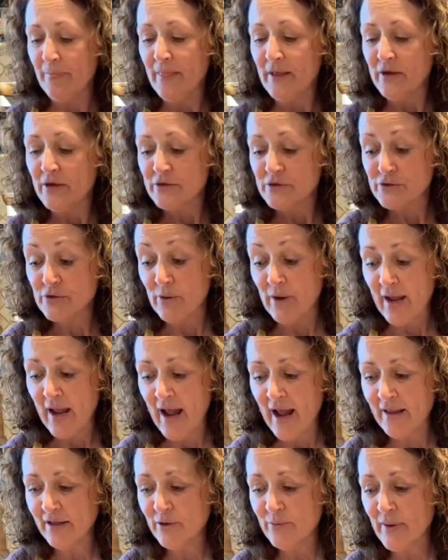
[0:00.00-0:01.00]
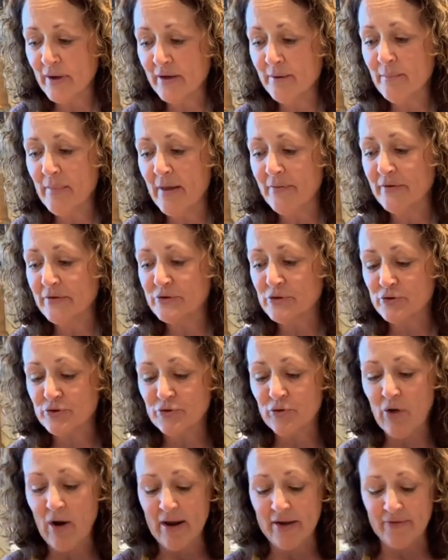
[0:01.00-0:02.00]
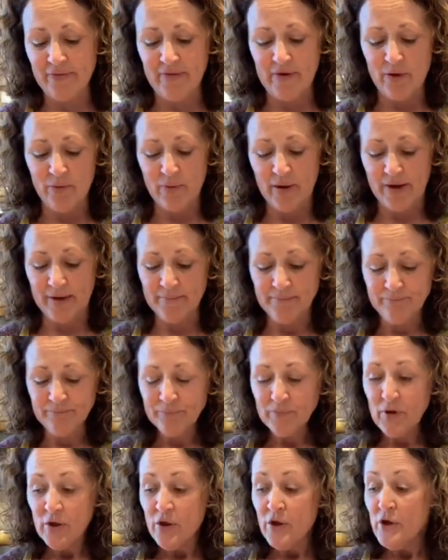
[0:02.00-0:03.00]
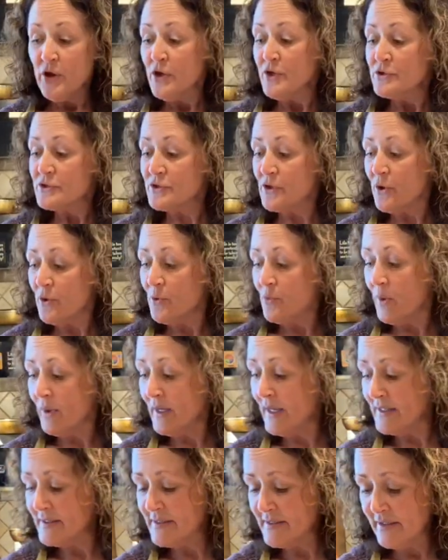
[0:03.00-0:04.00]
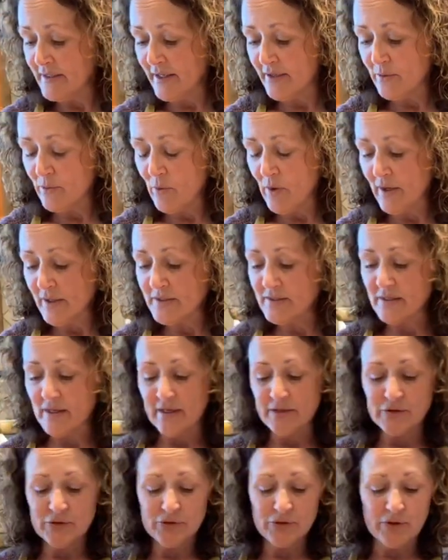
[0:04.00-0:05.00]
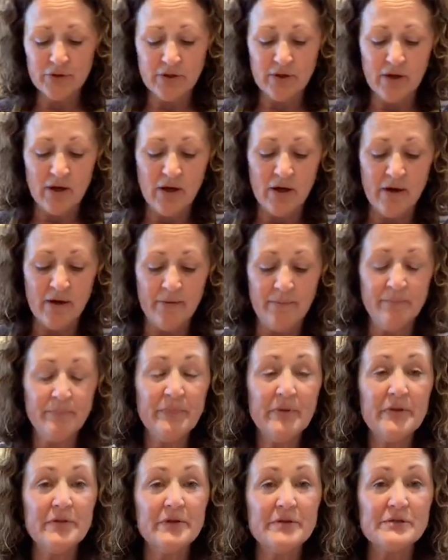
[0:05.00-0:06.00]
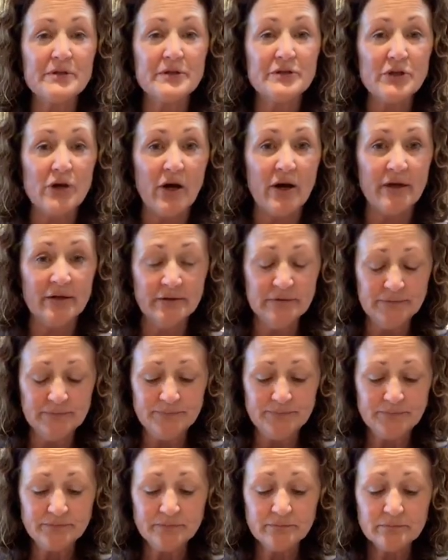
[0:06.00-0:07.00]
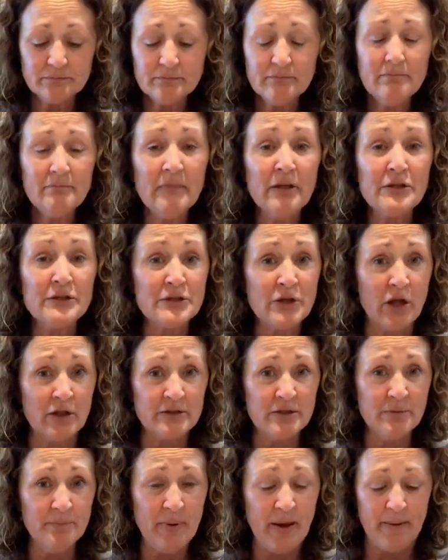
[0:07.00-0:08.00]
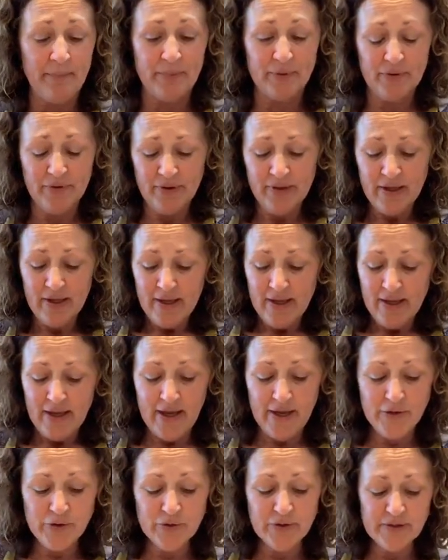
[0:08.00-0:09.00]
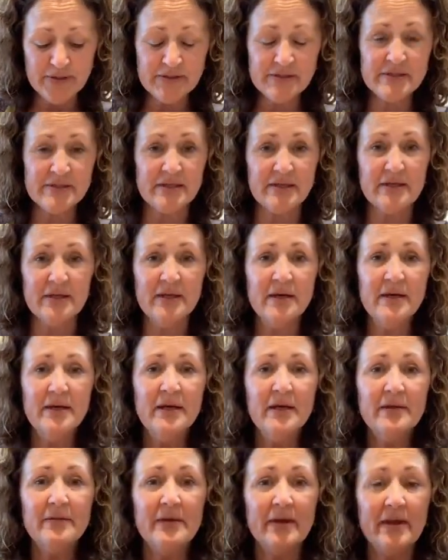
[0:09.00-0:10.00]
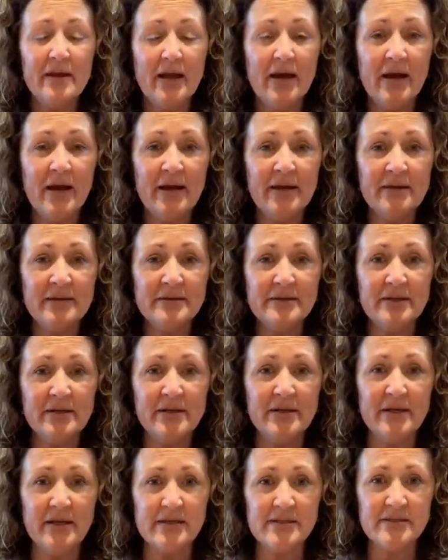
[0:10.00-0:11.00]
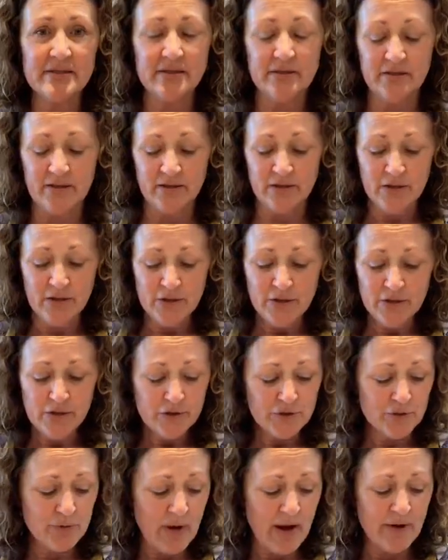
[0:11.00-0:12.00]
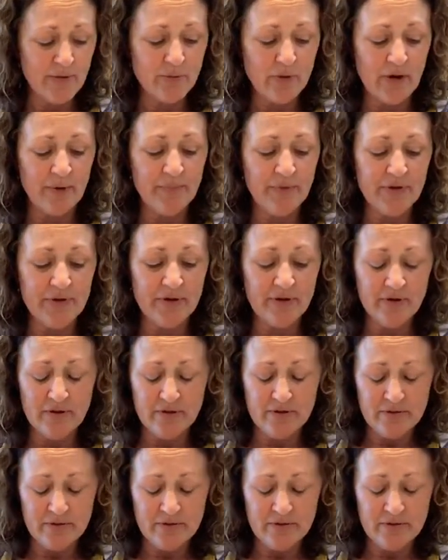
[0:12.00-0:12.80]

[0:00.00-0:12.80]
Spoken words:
So I highly recommend that you try it that way. So what I did was I took the za'atar, salt and pepper, and you can see that I did a nice little dry rub there